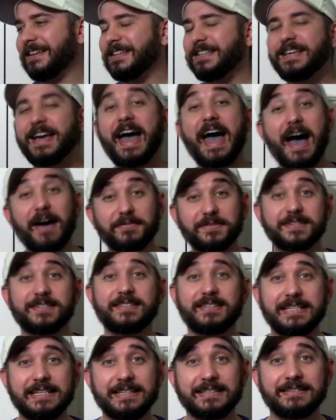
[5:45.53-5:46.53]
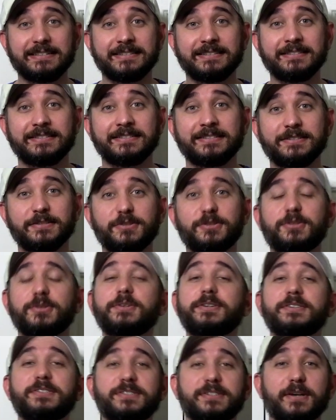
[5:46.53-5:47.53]
You have to see it. Do
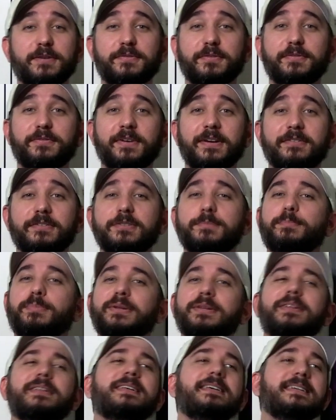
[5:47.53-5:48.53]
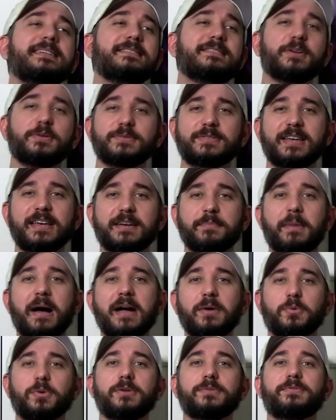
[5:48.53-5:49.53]
yourself a favor. Please don't take
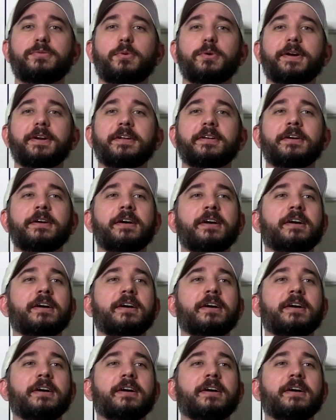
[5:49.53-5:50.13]
my word for it.